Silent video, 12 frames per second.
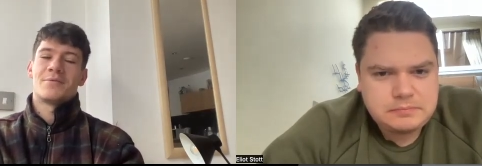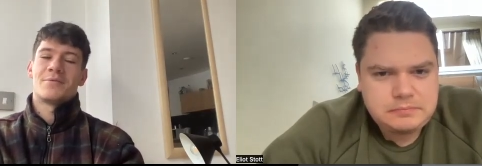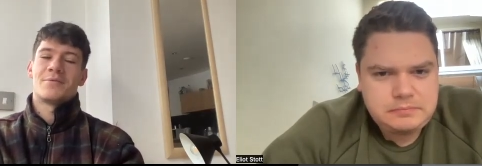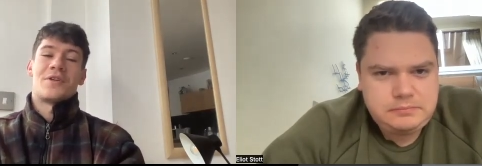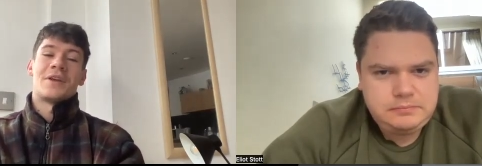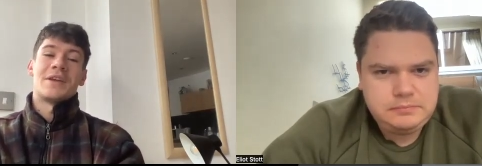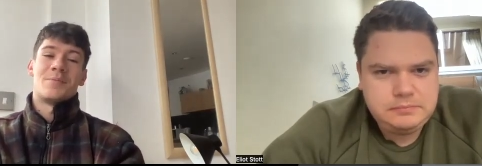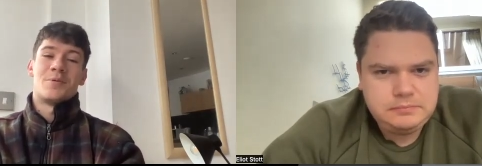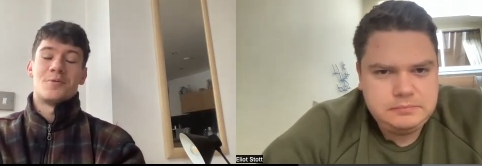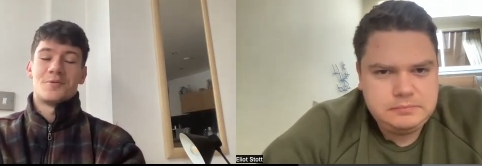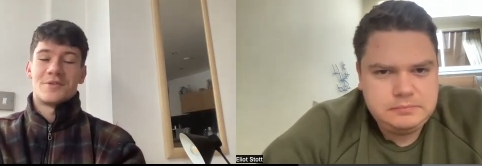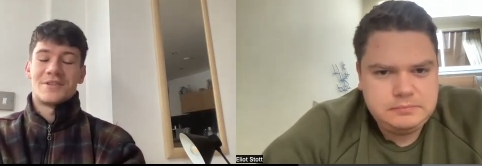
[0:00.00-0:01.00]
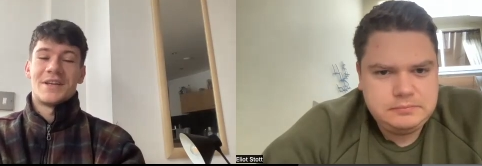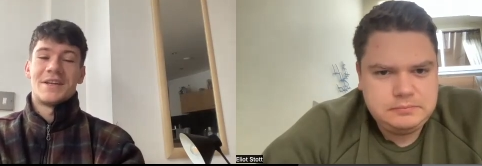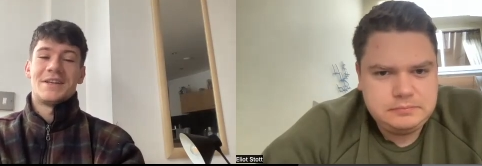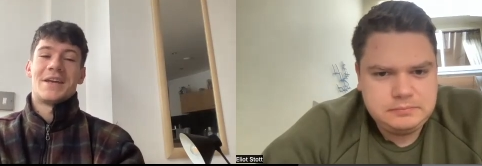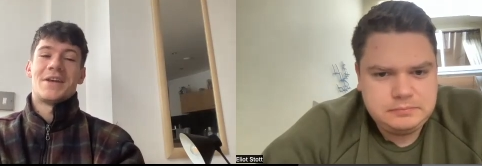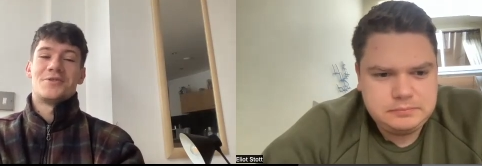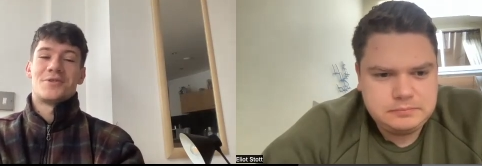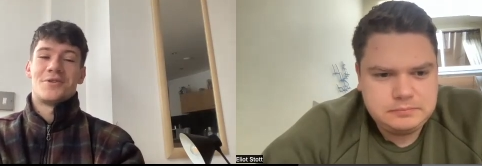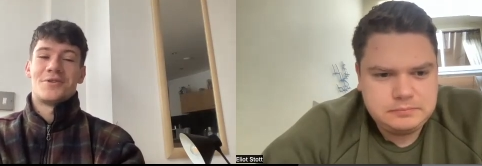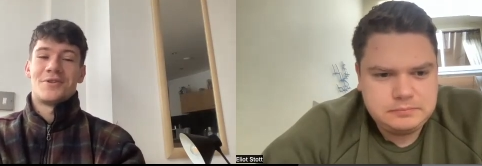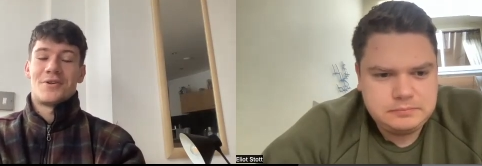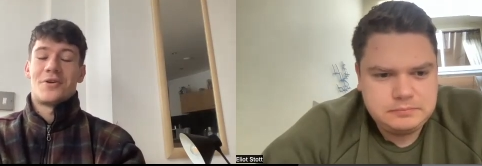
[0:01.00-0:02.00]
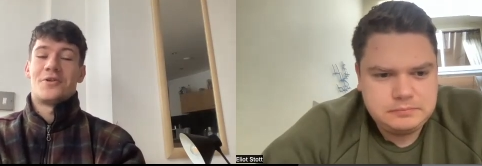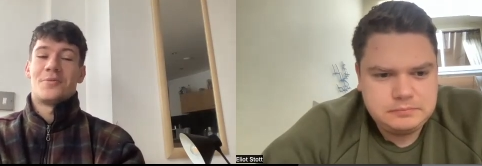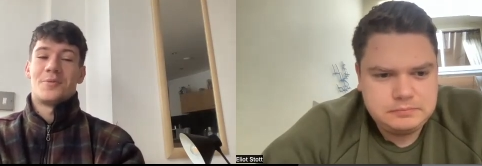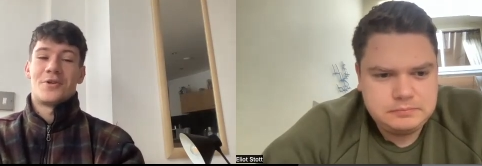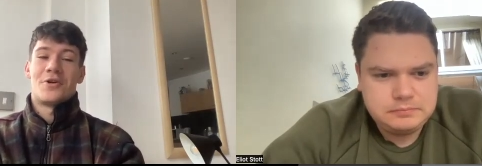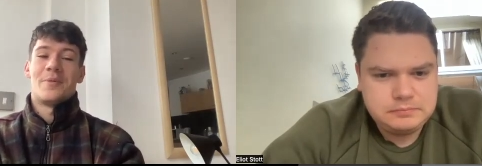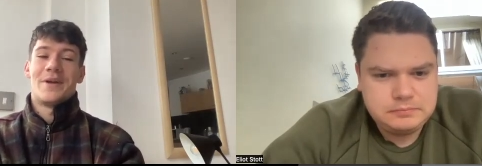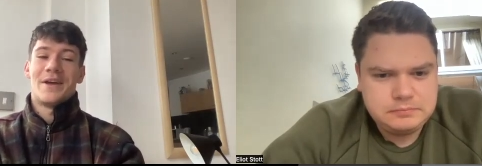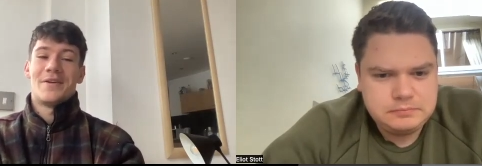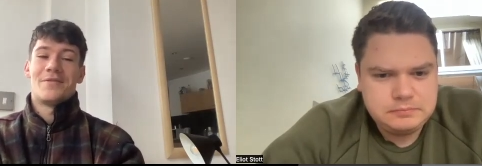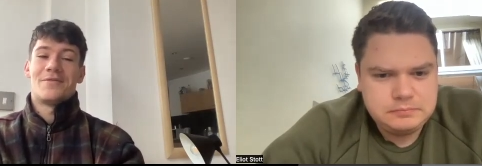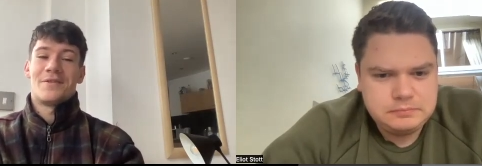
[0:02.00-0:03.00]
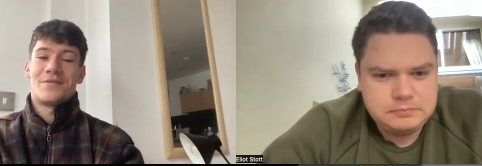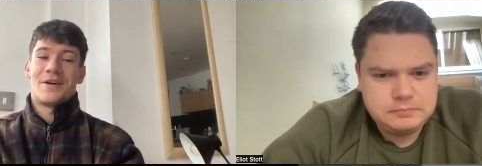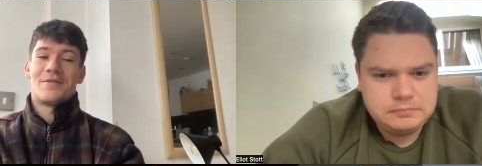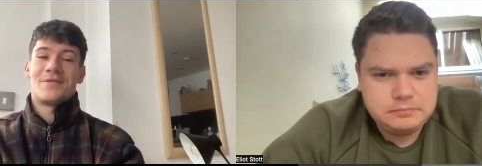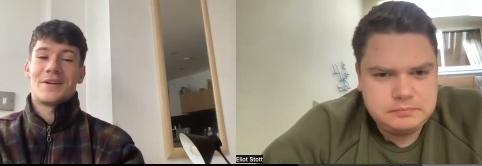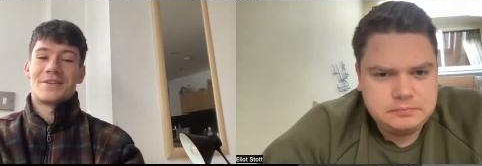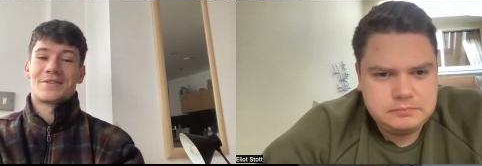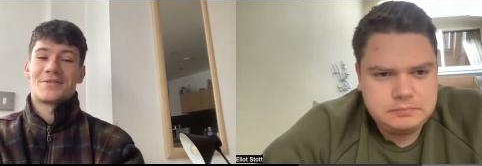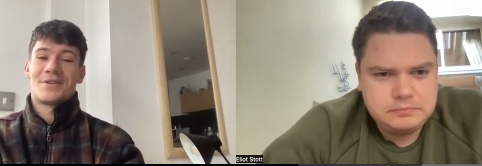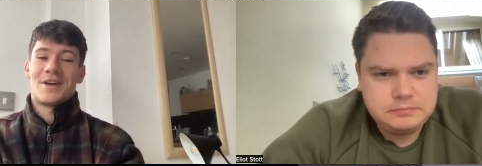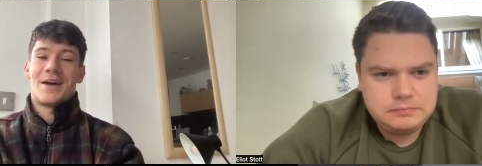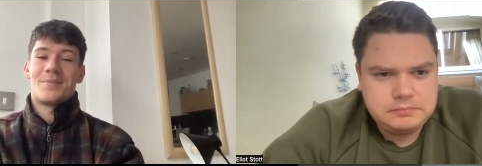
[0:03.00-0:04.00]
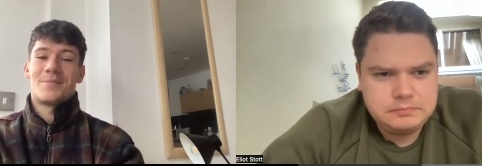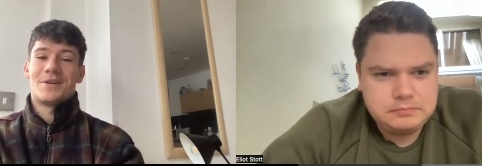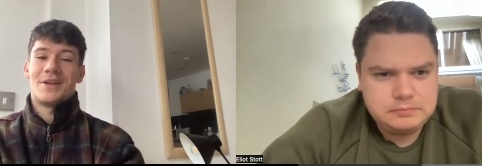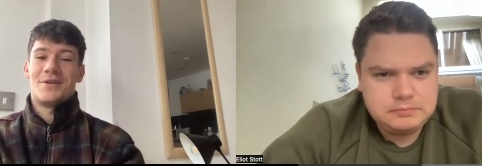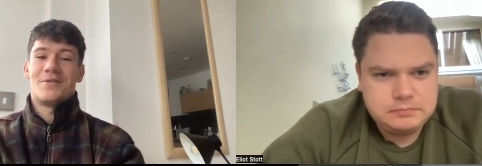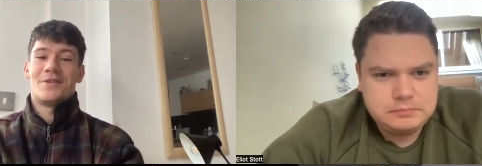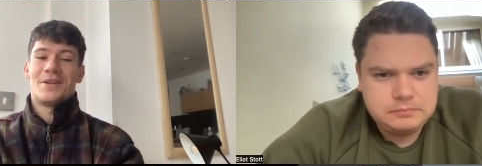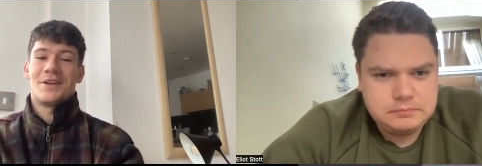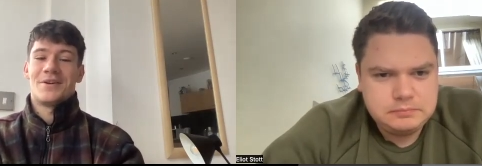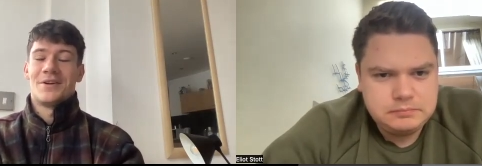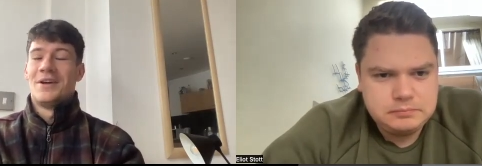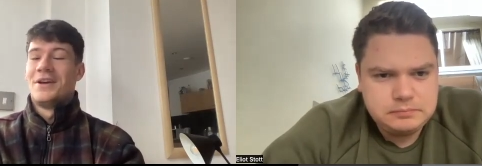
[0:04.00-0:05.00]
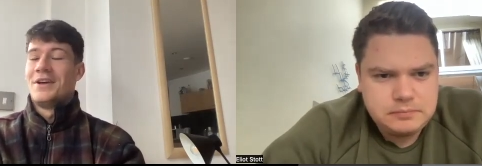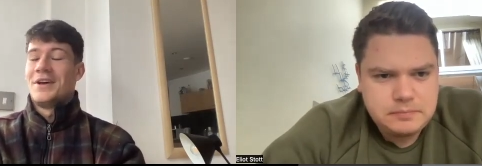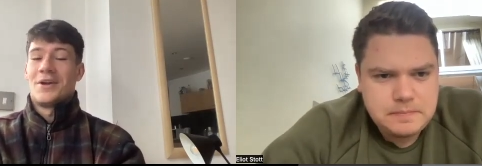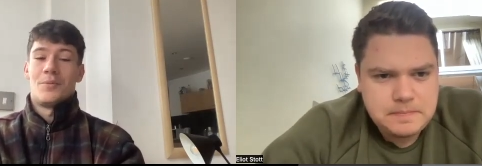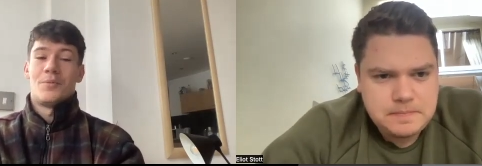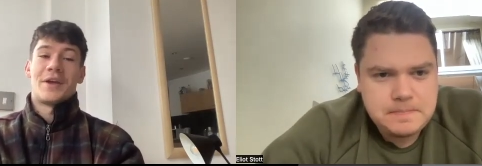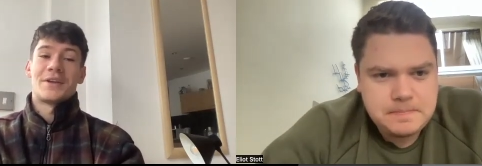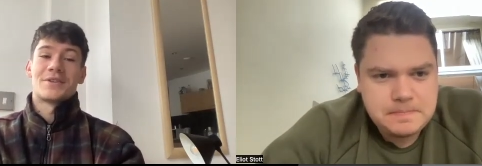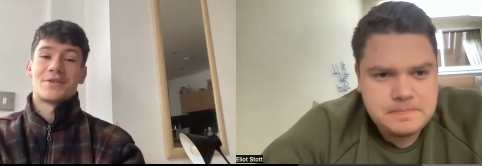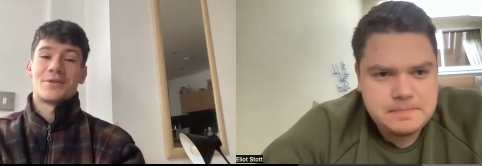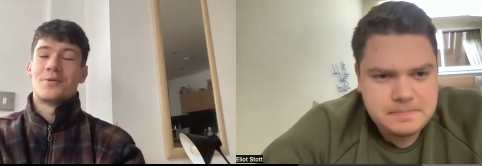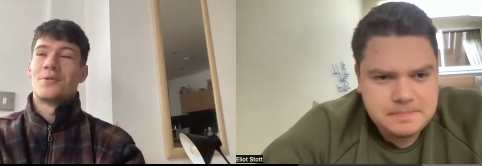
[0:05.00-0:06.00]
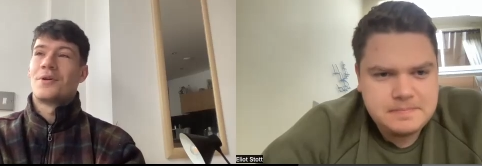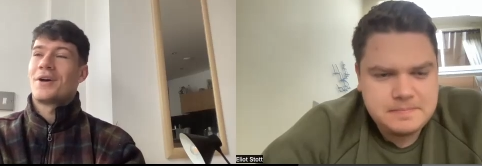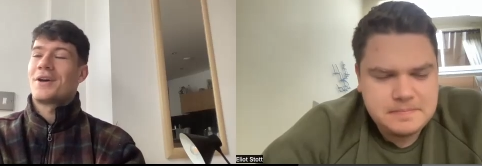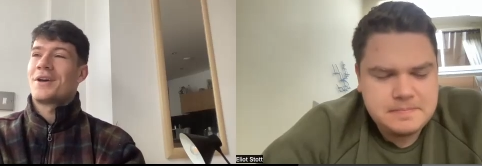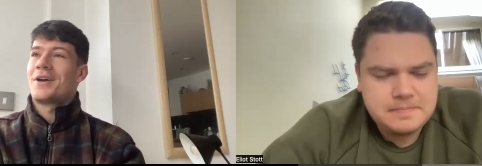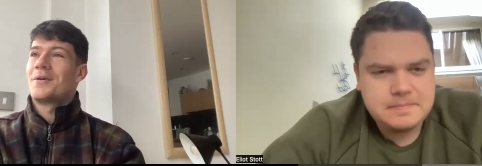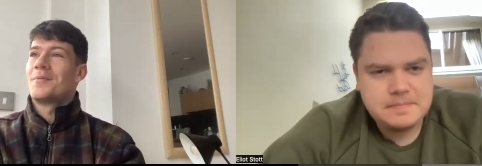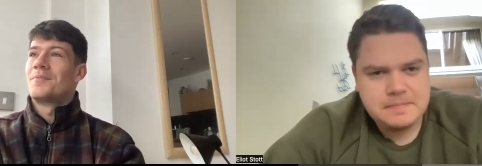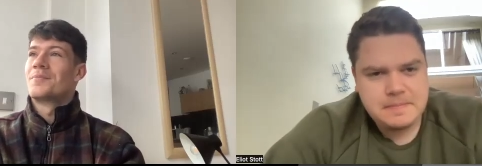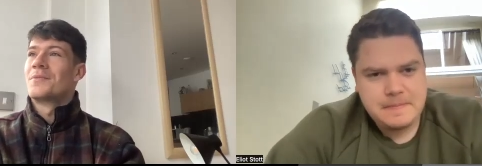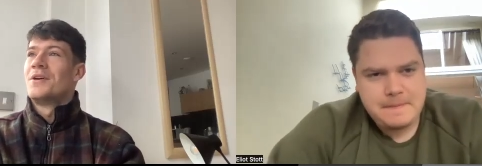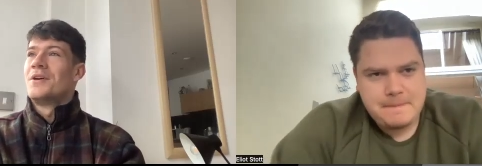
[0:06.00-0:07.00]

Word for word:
Speaker 1: Do I think he poses any danger to Artur Beterbiev if that fight's going to happen later in the year? I don't think so. Um,